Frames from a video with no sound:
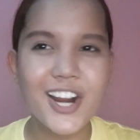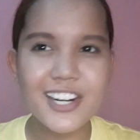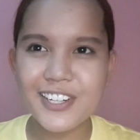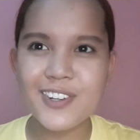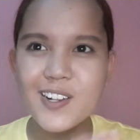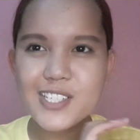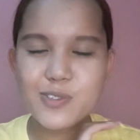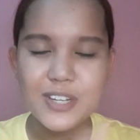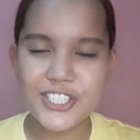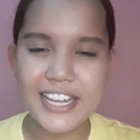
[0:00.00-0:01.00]
the
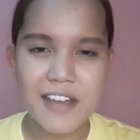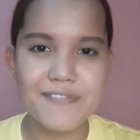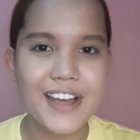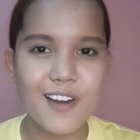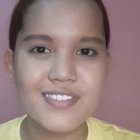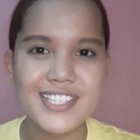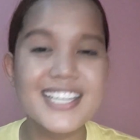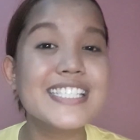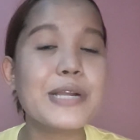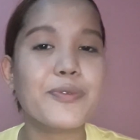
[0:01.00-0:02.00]
articles which I have found
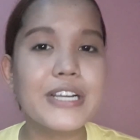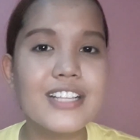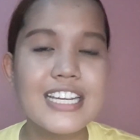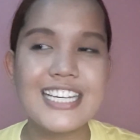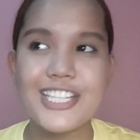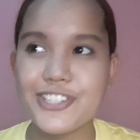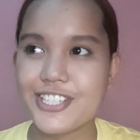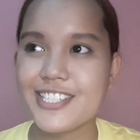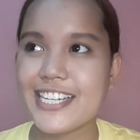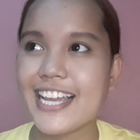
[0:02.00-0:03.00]
is really
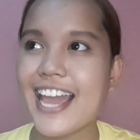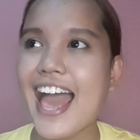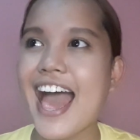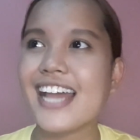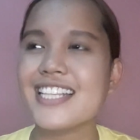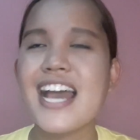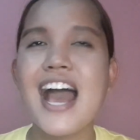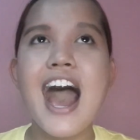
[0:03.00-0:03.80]
interesting, and